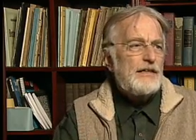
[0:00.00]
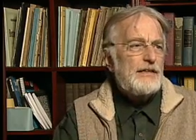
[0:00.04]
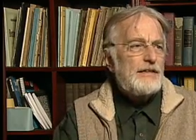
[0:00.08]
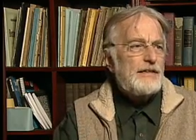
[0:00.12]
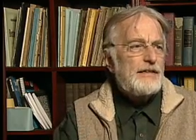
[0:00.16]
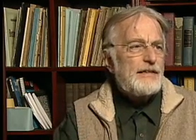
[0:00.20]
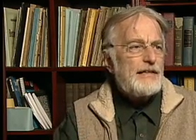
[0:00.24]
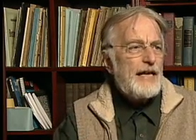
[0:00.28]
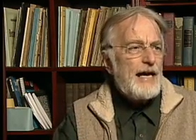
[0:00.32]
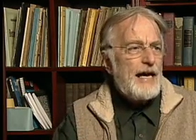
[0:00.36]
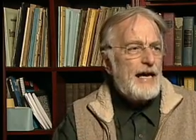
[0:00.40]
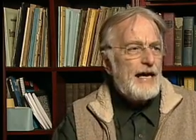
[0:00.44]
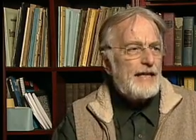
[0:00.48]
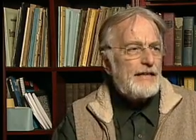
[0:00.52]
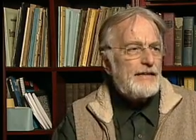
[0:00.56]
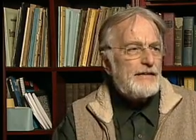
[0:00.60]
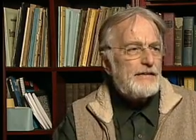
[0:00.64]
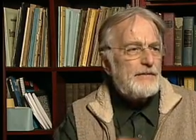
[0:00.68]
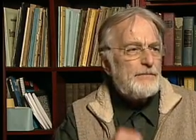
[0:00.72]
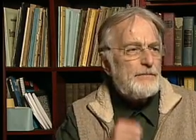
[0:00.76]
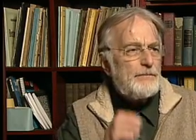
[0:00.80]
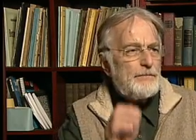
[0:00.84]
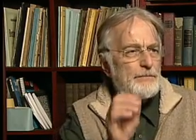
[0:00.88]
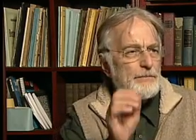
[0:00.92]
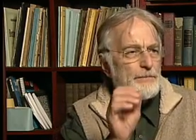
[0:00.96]
not
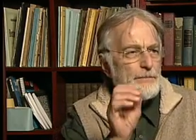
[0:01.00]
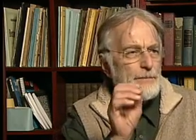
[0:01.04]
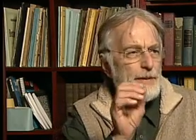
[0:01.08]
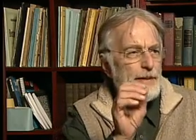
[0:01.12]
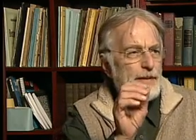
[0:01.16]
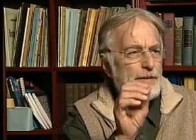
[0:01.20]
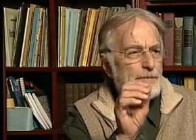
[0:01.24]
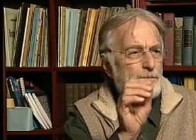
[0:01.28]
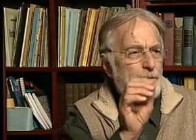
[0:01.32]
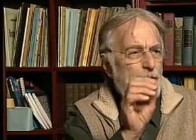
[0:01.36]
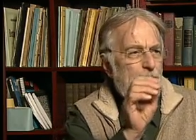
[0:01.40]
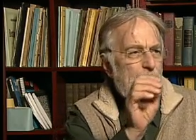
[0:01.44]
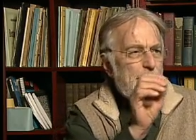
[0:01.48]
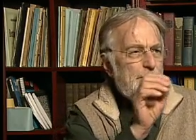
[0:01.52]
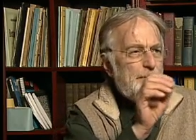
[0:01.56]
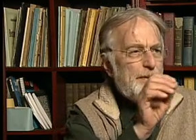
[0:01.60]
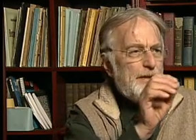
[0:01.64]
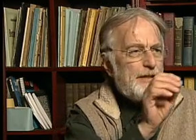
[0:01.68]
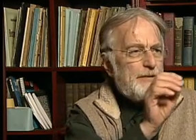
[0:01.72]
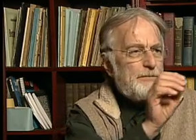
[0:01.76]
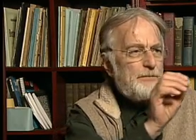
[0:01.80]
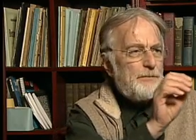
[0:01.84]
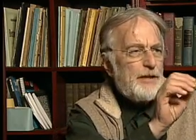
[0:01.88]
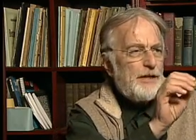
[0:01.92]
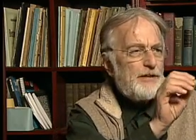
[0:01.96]
bit by
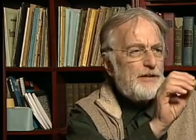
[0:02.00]
bit,